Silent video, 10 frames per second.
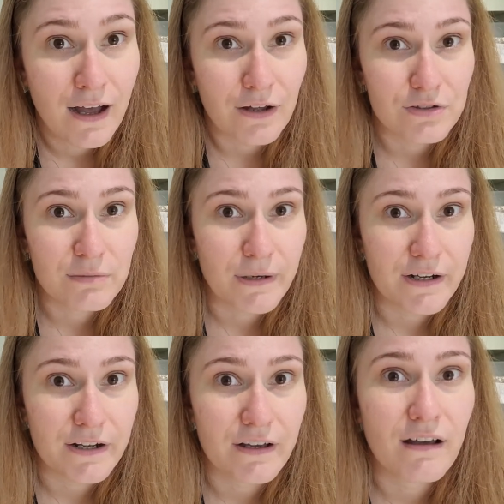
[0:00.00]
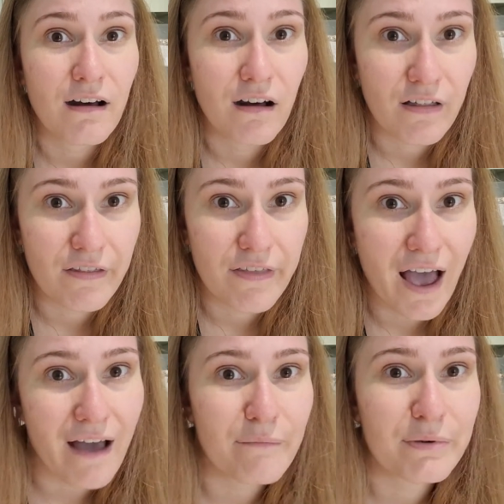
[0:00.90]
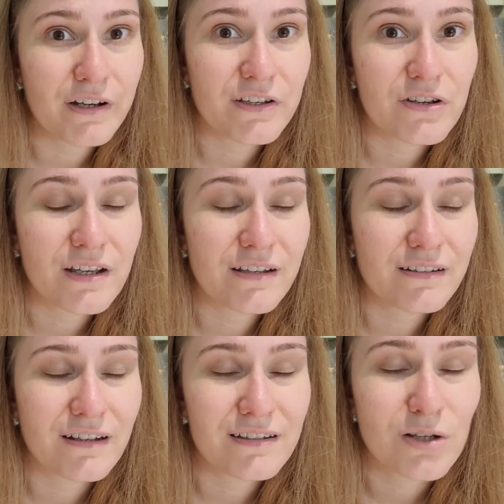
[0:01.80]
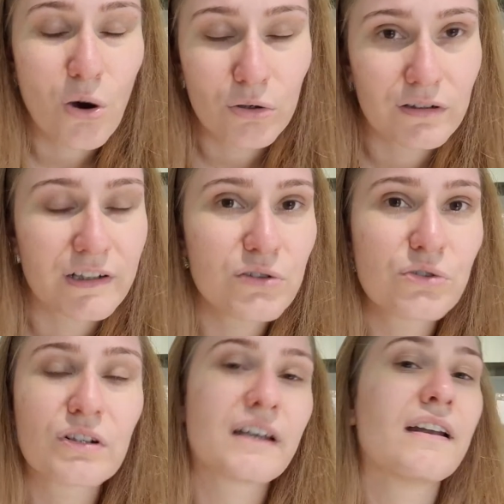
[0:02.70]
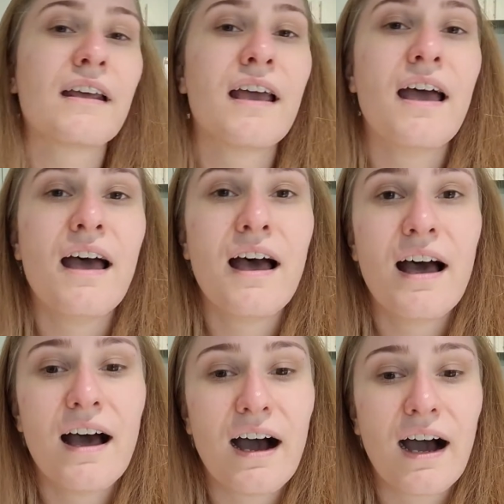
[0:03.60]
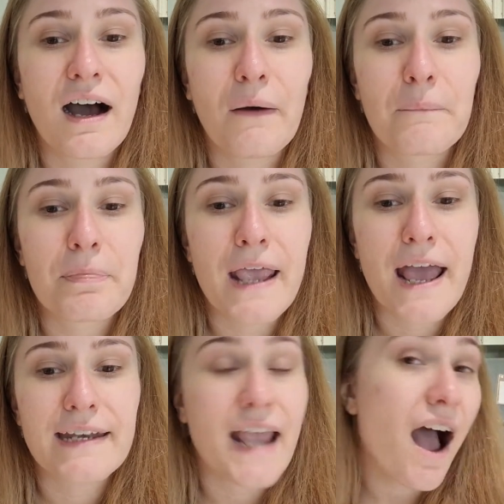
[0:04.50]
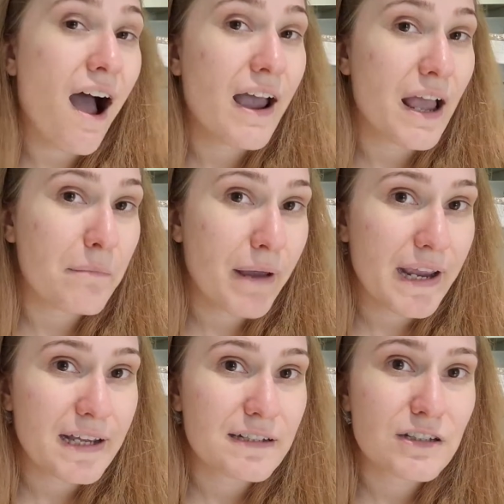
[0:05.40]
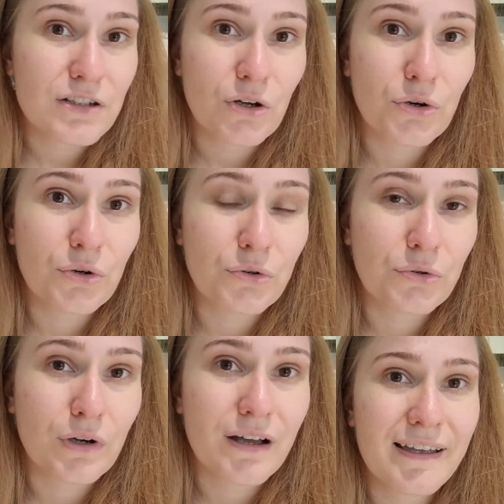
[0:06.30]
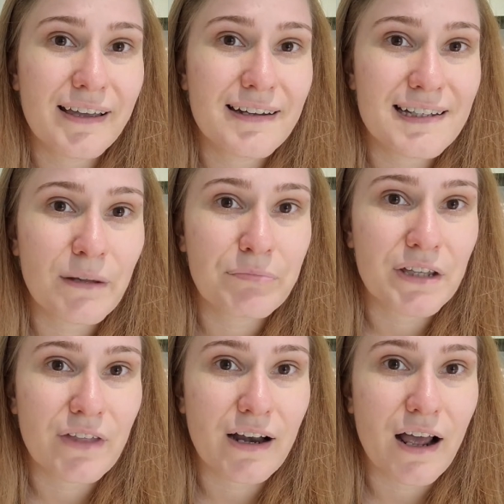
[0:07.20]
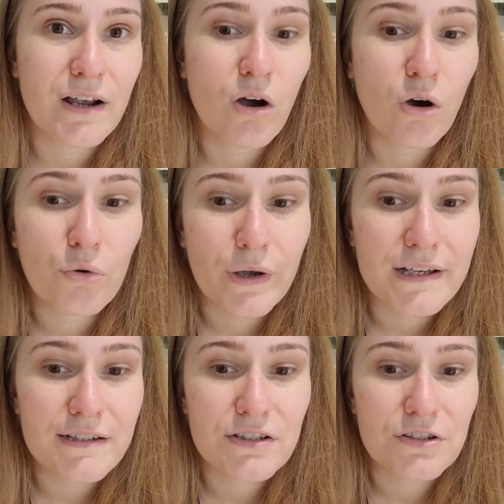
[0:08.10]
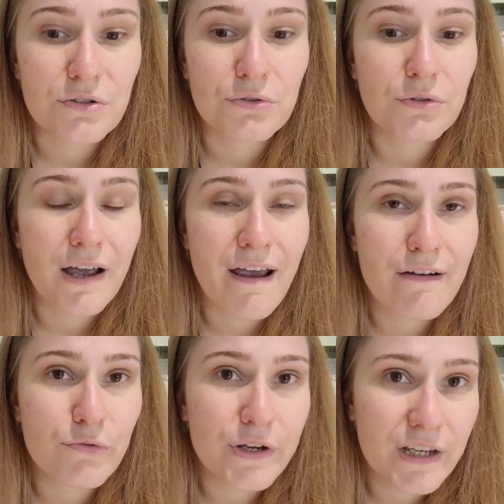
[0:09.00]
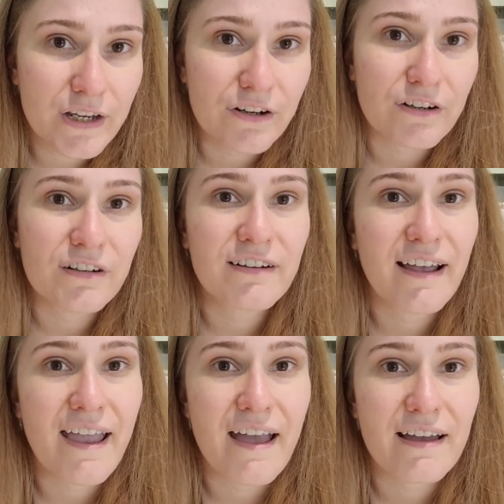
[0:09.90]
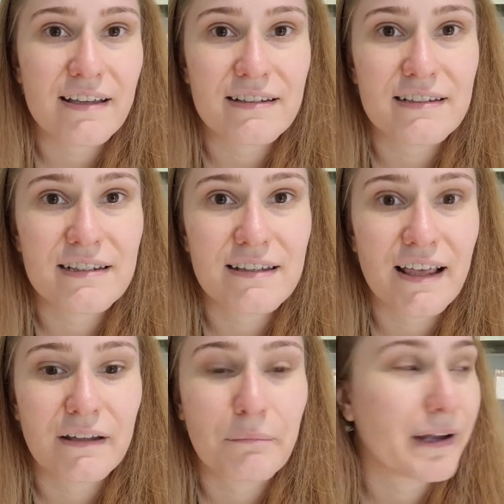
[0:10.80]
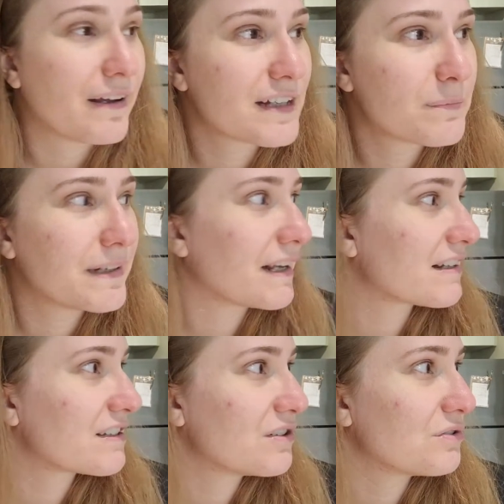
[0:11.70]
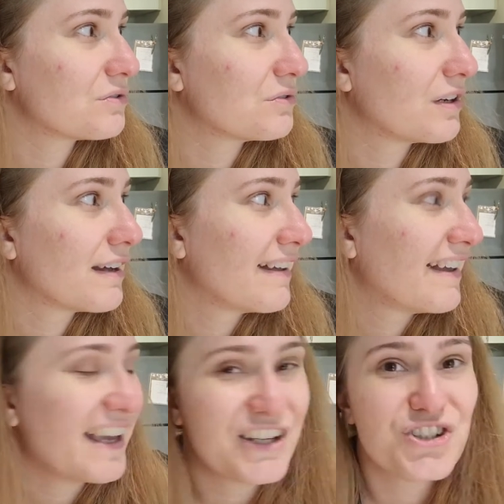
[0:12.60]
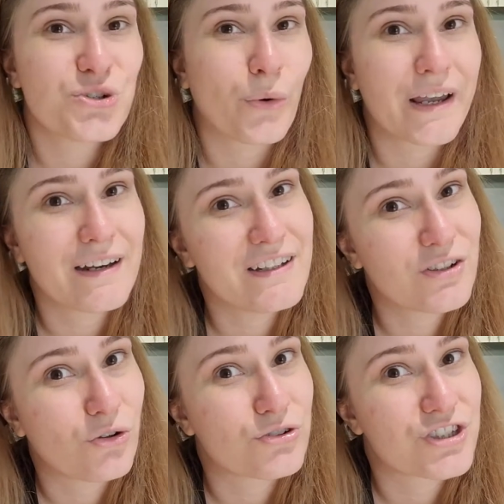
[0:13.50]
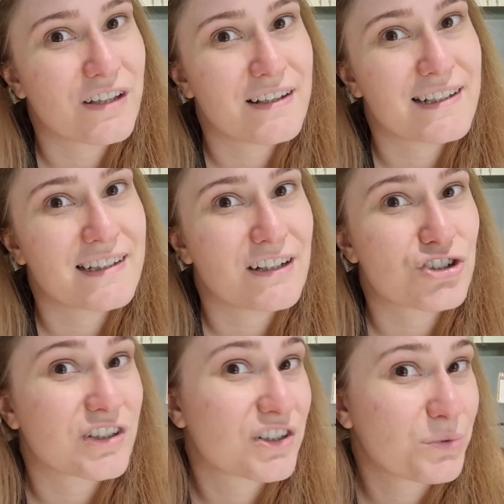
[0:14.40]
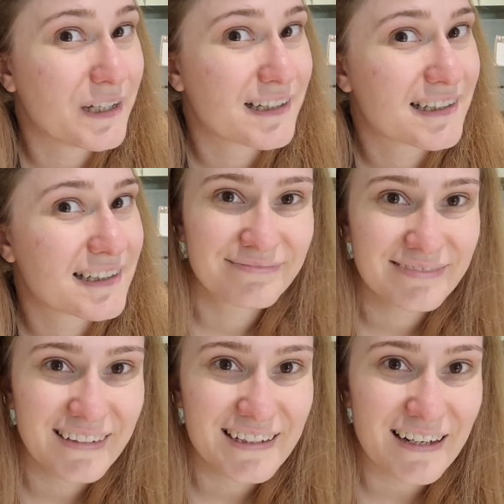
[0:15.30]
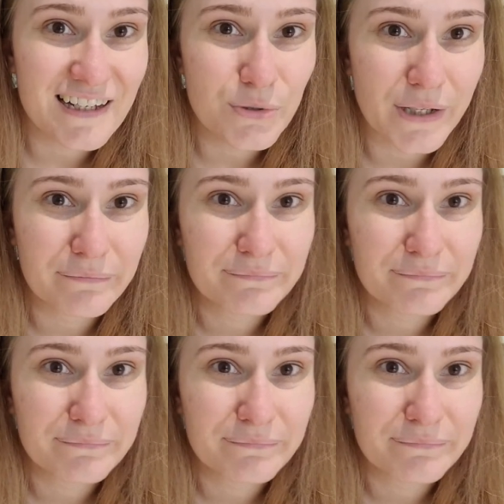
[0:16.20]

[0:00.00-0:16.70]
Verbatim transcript: I'll spare you all of that, but you can totally Google it. And yeah, I am pagan, so it is something that I always do every year, and then my husband gets to enjoy and indulge in these delicious sweets. Let's get into it.